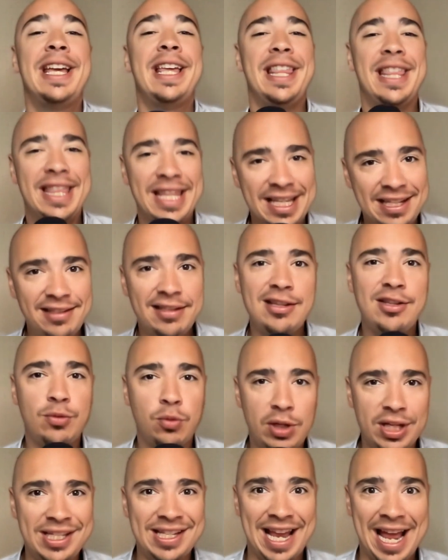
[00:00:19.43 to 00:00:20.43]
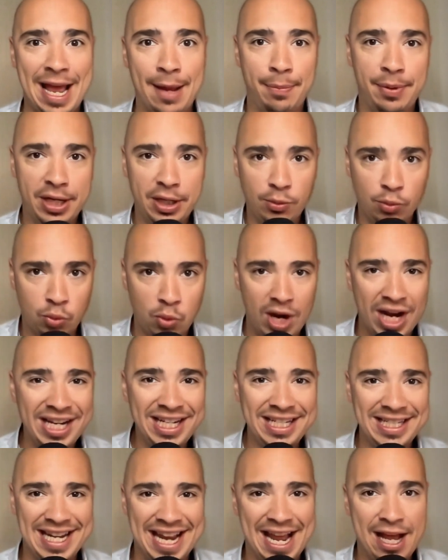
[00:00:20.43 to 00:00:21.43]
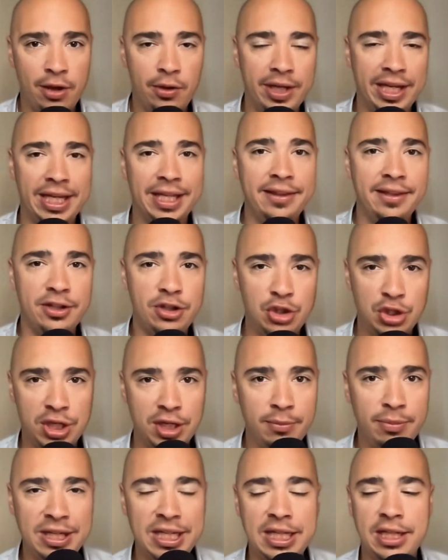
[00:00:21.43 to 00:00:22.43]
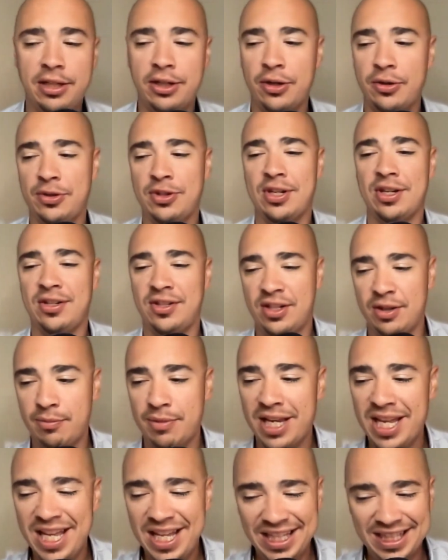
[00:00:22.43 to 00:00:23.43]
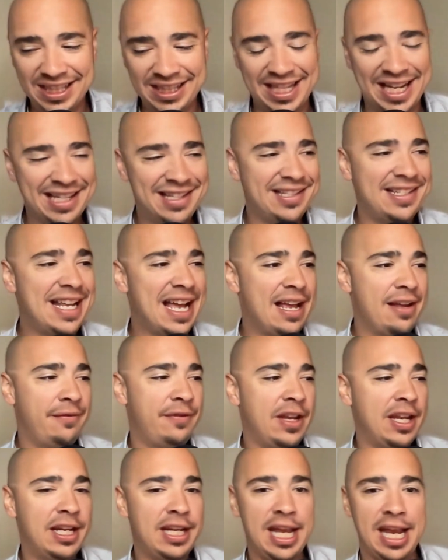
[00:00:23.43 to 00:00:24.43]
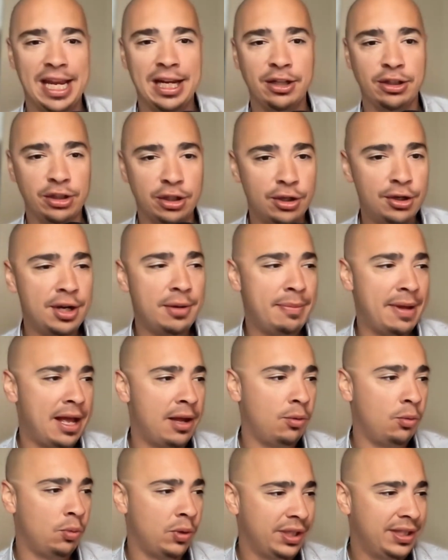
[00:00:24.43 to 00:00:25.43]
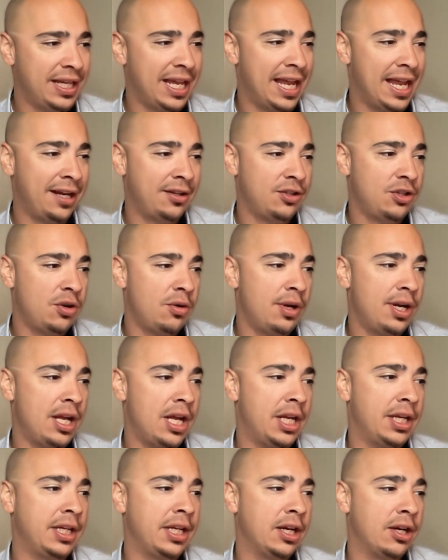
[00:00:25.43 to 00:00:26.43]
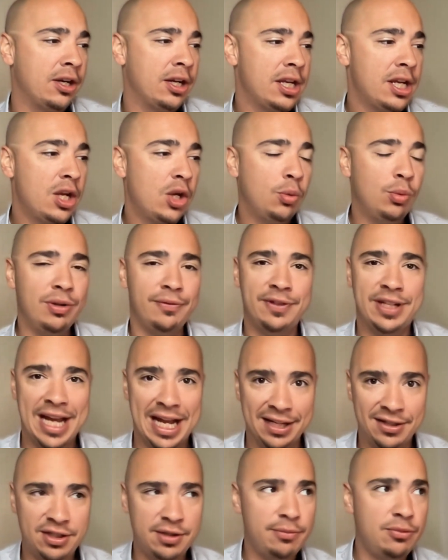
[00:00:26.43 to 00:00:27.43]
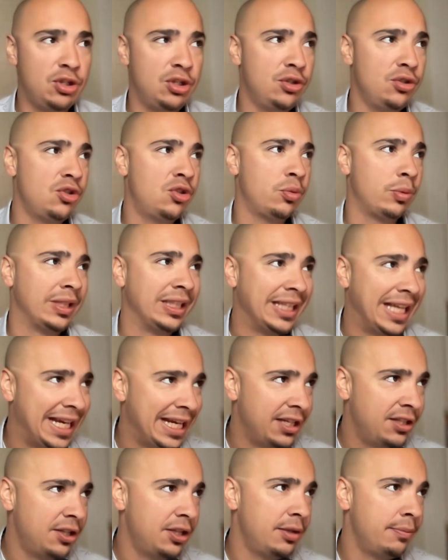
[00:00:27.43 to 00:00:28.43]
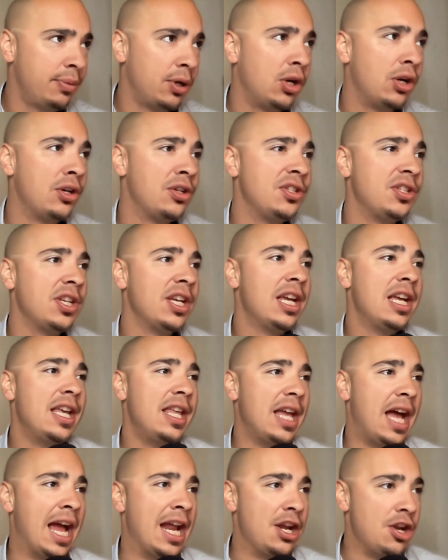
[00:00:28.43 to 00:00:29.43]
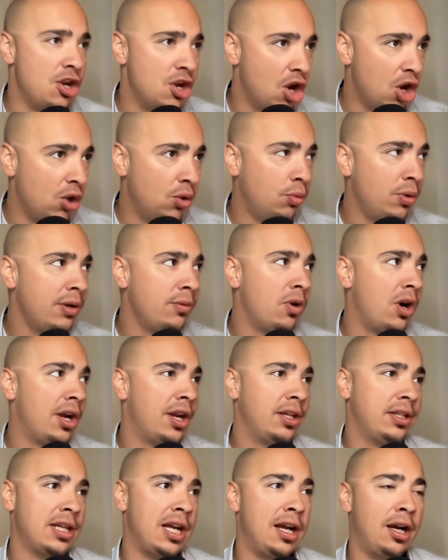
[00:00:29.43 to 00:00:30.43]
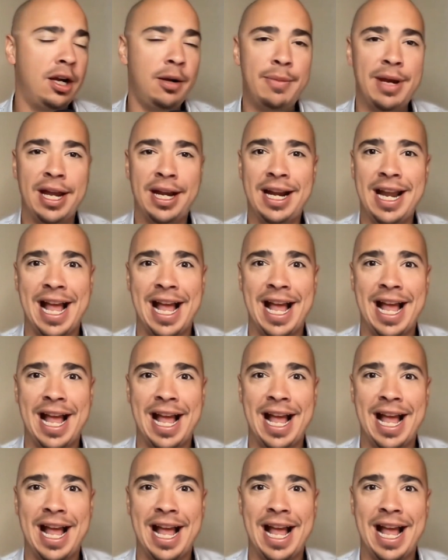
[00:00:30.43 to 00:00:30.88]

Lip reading: This is what's happening right now in the SHIB ecosystem. Let's dive in and learn about what the heck's going on here. We've got some news related to the burns. I know we want to talk about it.